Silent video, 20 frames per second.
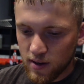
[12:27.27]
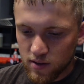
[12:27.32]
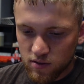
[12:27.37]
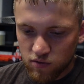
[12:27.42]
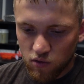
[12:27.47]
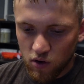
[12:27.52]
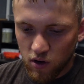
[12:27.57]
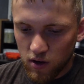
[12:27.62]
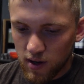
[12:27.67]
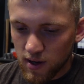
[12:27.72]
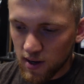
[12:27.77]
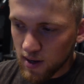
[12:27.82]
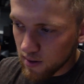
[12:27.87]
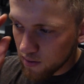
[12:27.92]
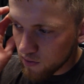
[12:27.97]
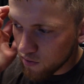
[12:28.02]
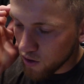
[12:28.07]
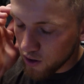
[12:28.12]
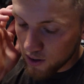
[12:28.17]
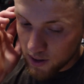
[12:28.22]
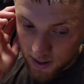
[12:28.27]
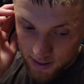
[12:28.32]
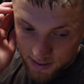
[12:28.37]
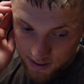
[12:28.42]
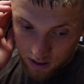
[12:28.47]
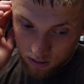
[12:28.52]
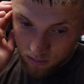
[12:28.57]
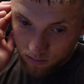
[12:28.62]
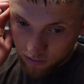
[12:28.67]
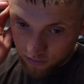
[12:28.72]
Let's write that
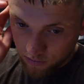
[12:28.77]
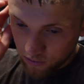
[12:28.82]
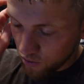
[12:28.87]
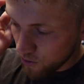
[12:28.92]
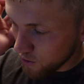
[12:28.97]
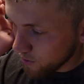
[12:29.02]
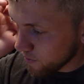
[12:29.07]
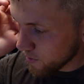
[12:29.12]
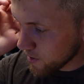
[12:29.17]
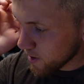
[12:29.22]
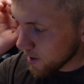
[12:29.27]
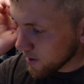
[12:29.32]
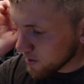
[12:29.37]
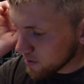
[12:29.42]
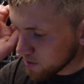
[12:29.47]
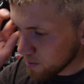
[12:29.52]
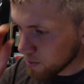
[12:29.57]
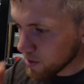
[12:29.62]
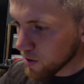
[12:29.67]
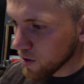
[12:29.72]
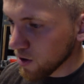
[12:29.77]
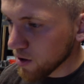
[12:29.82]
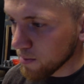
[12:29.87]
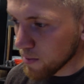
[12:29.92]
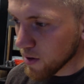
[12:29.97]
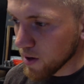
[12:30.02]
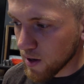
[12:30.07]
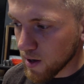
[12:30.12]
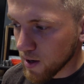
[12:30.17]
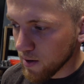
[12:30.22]
down before I forget, because I'm a
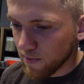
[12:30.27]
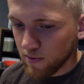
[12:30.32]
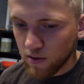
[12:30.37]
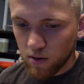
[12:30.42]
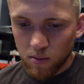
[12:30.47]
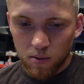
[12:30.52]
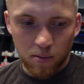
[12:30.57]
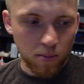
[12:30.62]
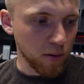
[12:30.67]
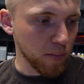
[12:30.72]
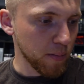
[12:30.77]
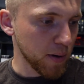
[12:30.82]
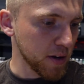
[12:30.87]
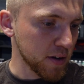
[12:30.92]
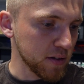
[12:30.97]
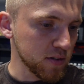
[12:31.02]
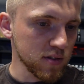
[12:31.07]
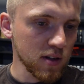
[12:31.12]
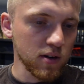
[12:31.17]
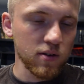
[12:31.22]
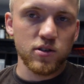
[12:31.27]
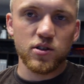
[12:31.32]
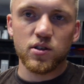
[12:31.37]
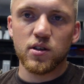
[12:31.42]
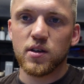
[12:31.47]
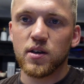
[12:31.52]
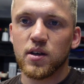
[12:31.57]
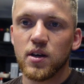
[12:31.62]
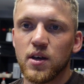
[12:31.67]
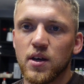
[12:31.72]
nightmare. I can't find where my pen is now
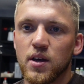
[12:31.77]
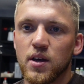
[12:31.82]
actually.